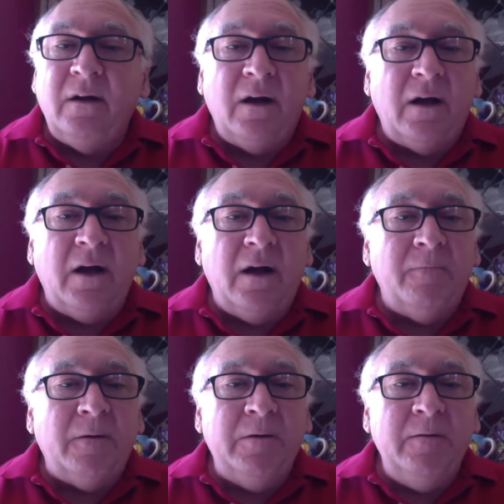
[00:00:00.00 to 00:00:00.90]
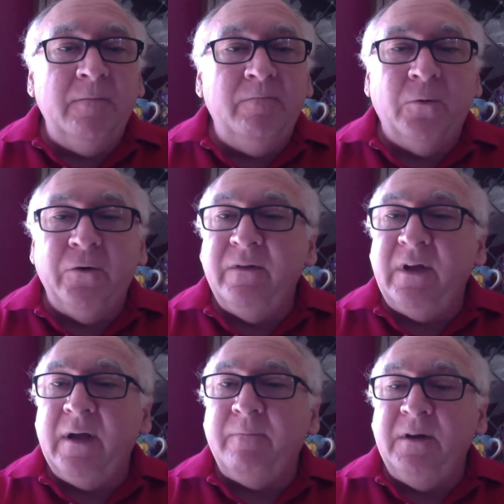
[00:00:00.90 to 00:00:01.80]
I'll be more than
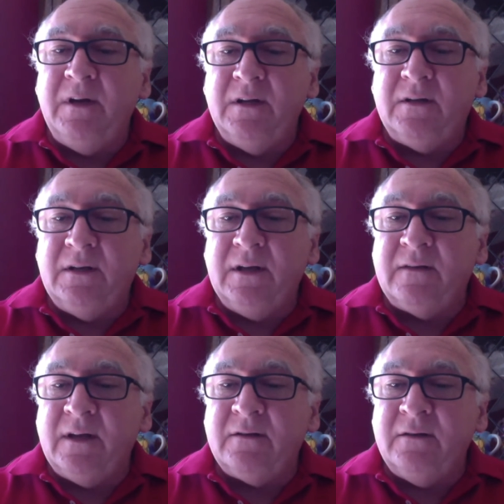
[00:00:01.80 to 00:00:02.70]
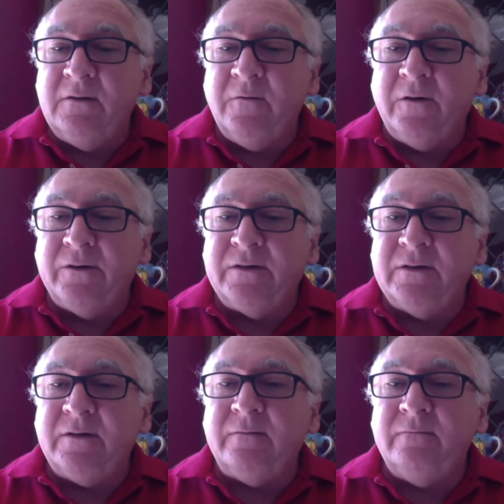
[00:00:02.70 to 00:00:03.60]
happy to get that to you
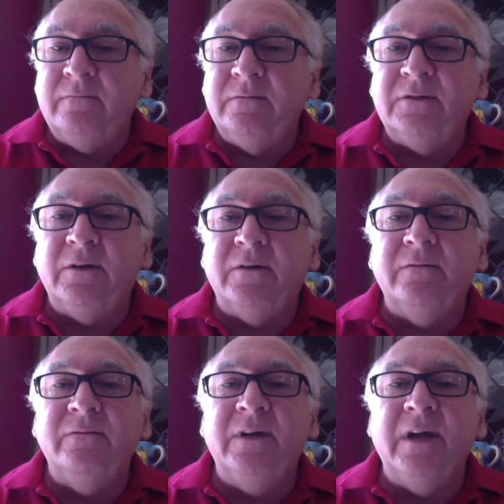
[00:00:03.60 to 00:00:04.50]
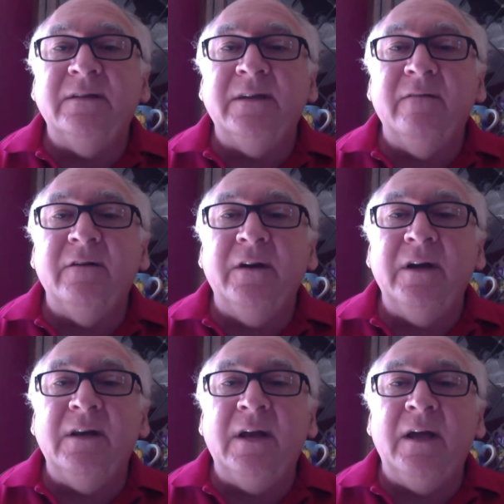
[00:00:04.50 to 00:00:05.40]
also. So you guys have a
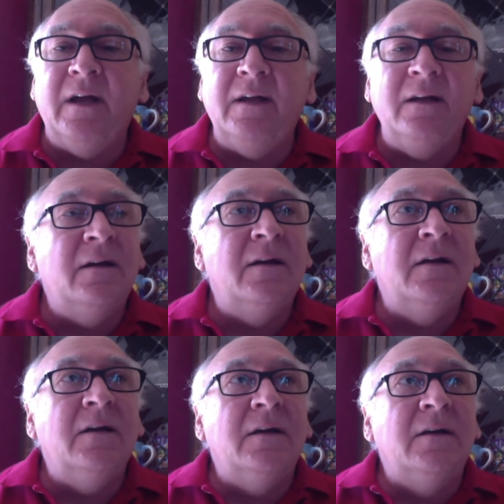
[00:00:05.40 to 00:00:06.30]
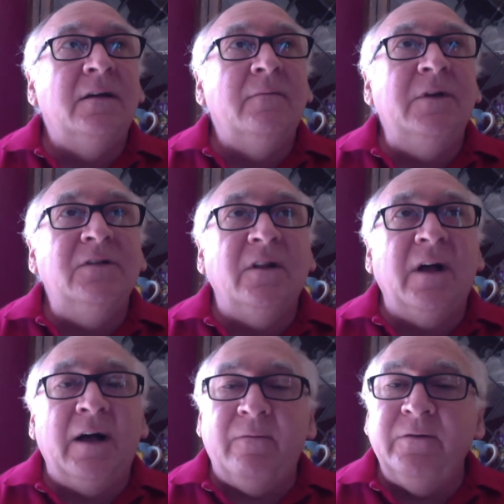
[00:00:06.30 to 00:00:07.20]
great day. It means a
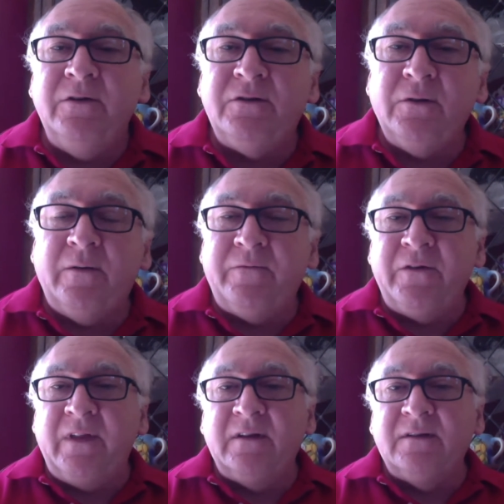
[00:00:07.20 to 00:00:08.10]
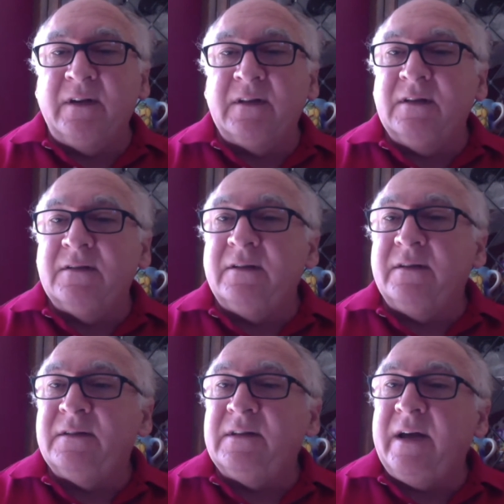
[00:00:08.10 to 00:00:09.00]
lot when you show up for things like this on a
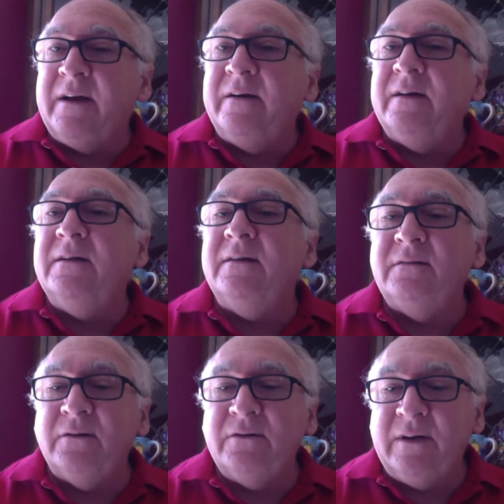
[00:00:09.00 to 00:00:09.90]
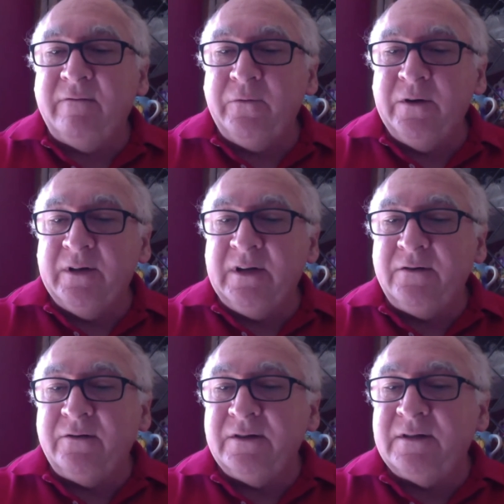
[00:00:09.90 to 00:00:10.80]
Saturday. Shows you have a real
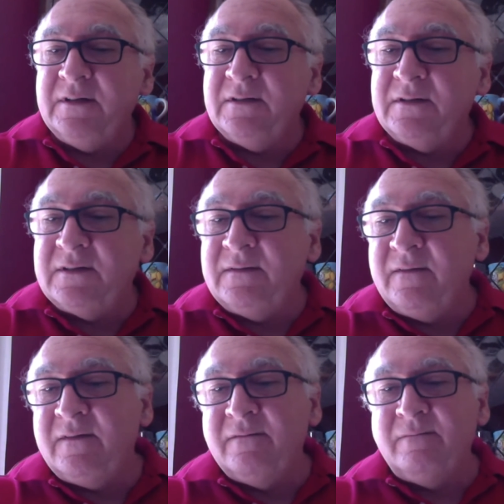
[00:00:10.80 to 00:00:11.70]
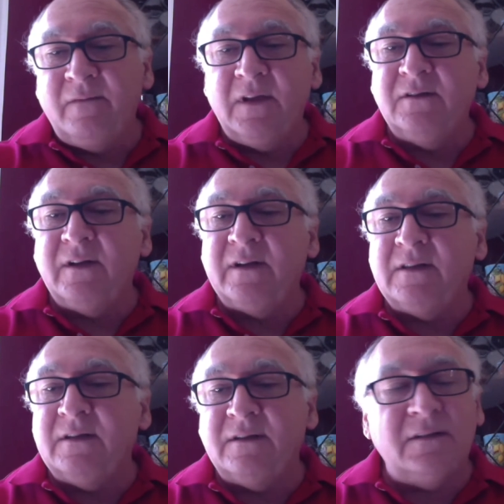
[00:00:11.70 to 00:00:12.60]
interest in things like
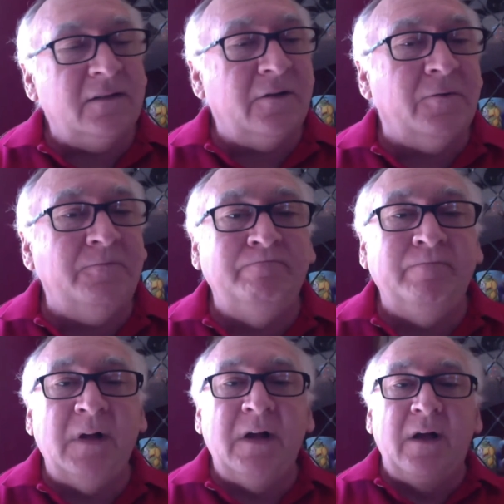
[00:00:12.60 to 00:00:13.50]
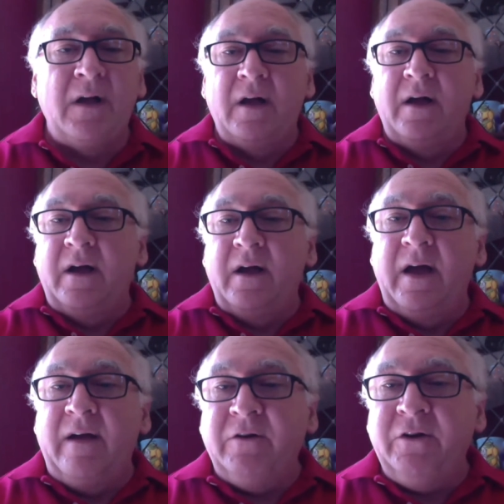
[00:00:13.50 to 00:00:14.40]
this. So
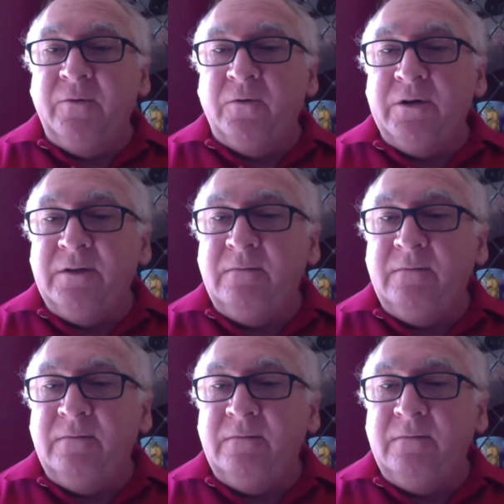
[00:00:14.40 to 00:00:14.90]
have a good one,